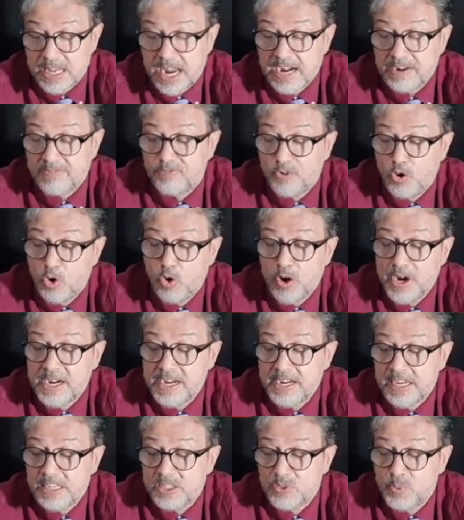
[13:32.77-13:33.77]
And 4.
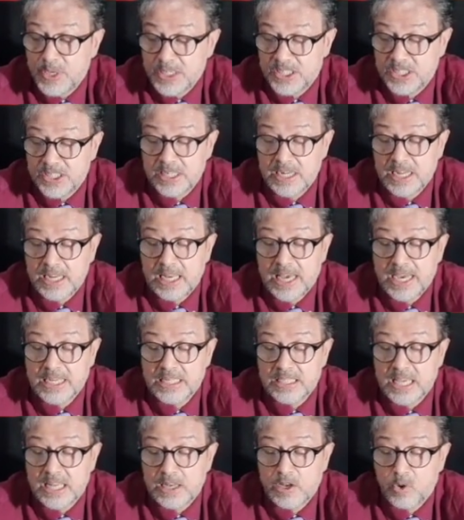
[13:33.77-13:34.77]
India's Western
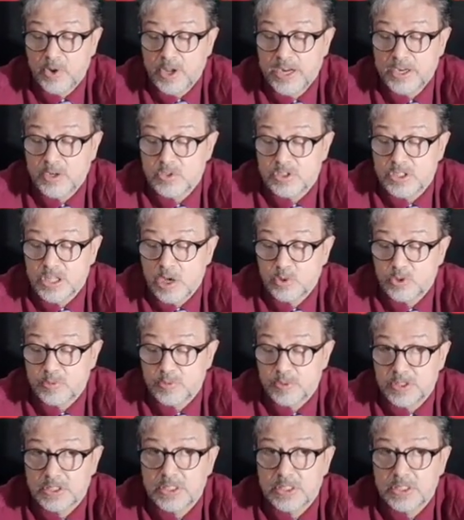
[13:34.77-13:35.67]
allies are looking to South